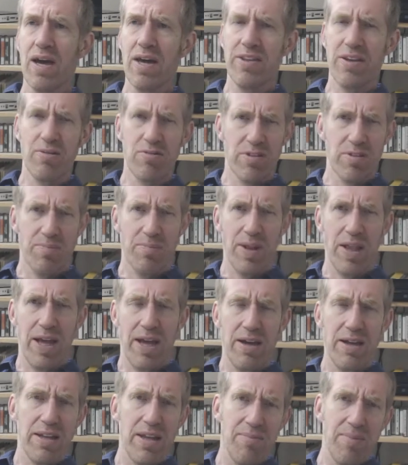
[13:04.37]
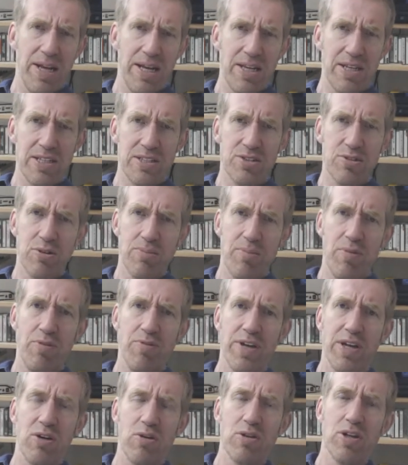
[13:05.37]
I think it was a play, they made it into a
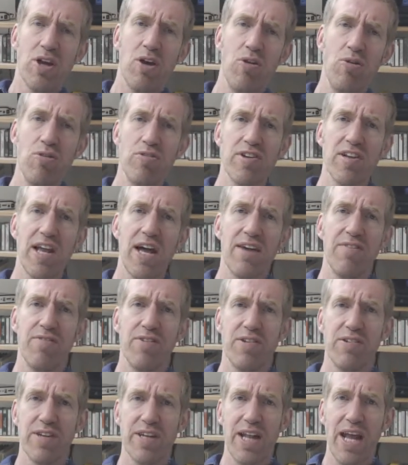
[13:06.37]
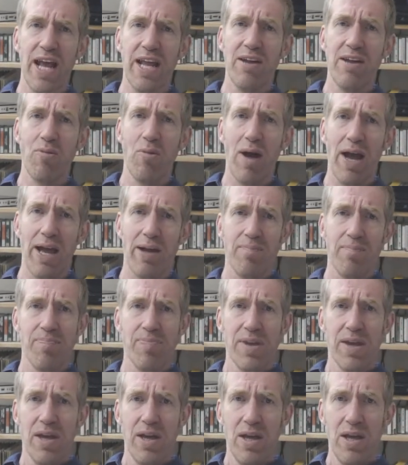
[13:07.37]
movie called Whose Life Is It Anyway?,
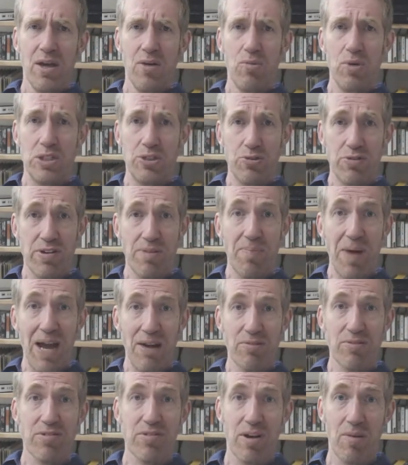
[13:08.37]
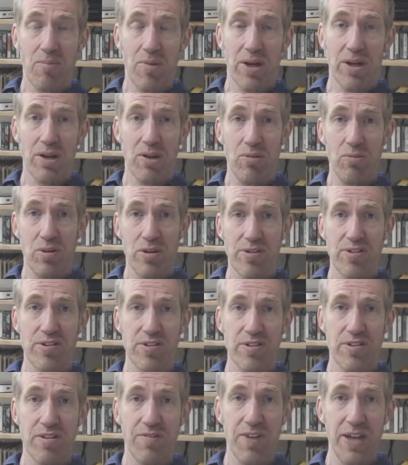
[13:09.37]
which was about someone who was
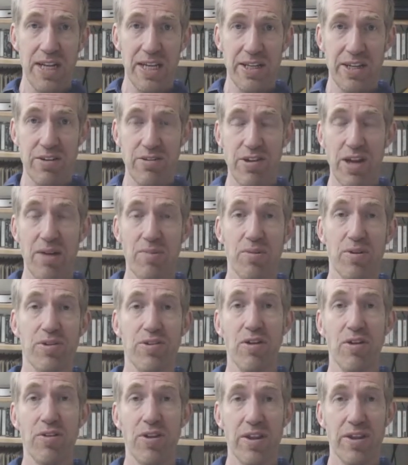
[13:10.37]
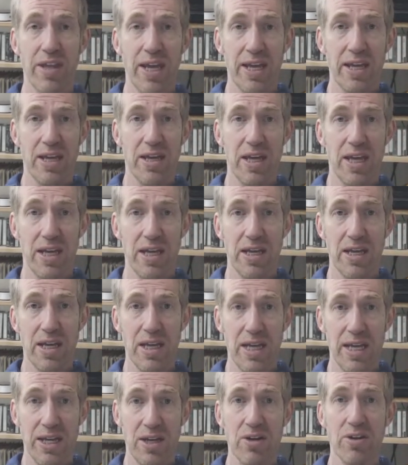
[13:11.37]
severely disabled so that
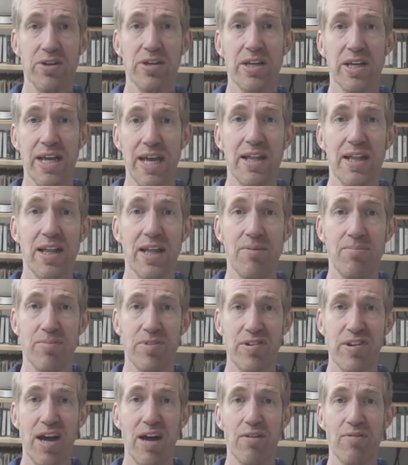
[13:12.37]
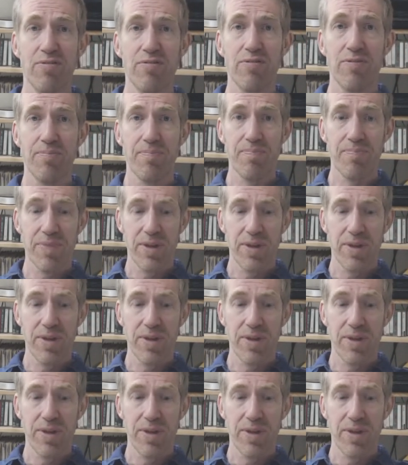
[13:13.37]
he couldn't kill himself.